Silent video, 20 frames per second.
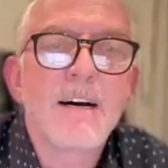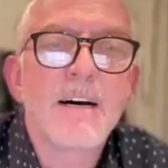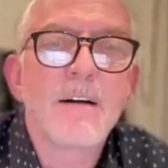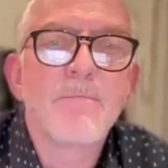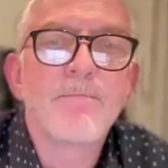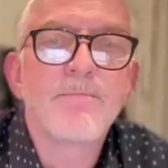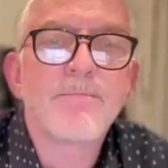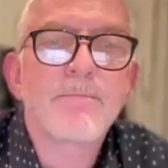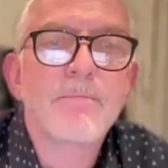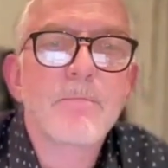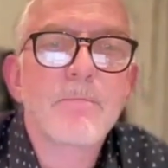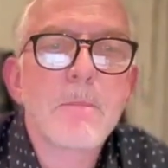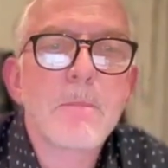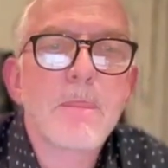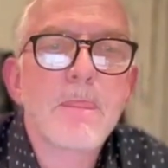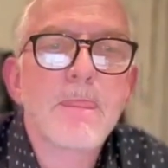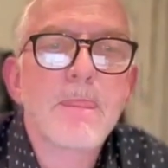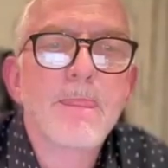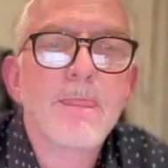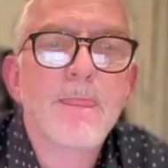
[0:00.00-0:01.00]
The
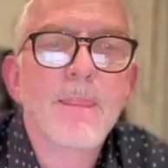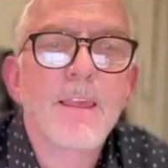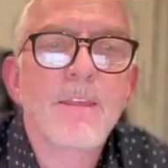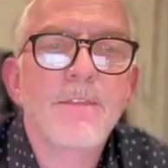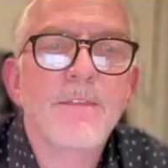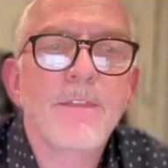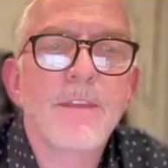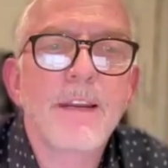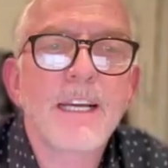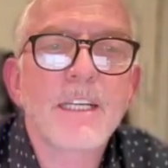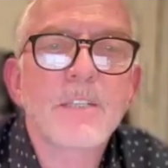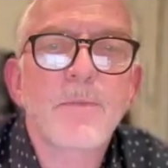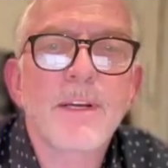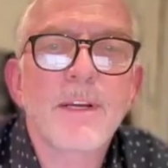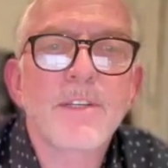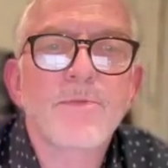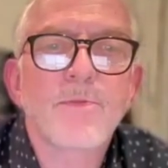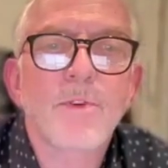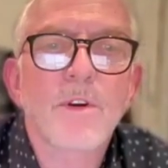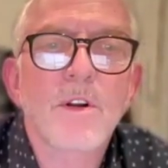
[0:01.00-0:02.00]
next
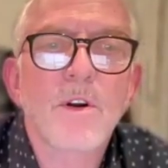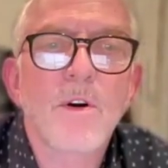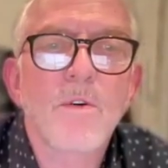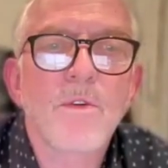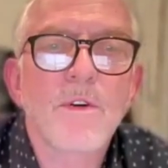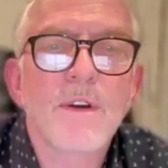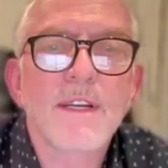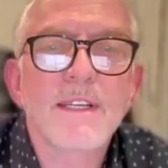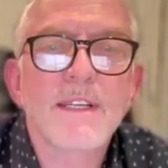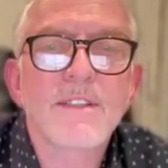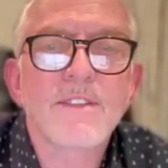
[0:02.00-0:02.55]
place we're going